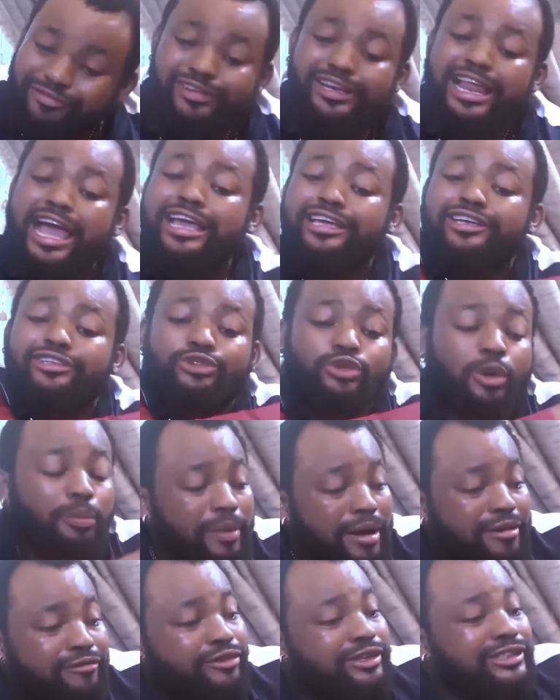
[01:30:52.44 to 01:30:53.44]
If you like, you chop
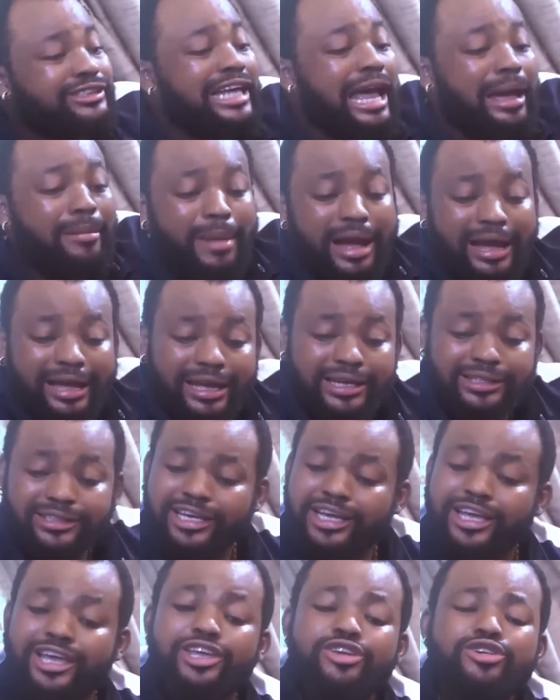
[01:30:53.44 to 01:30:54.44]
one for inside market.
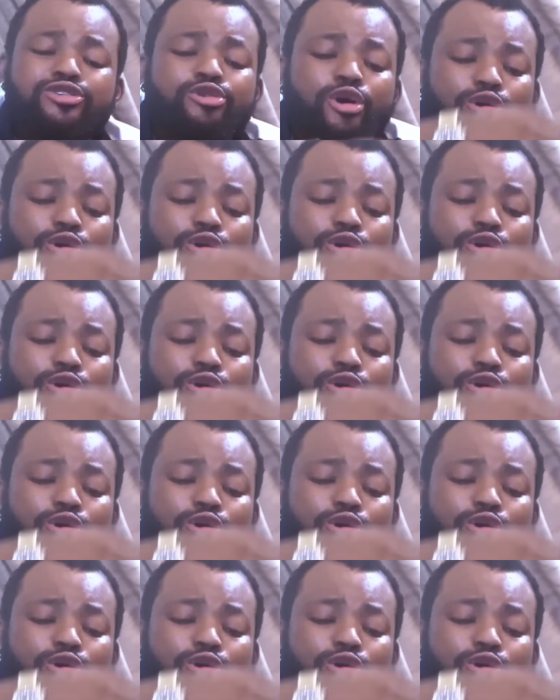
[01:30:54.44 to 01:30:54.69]
You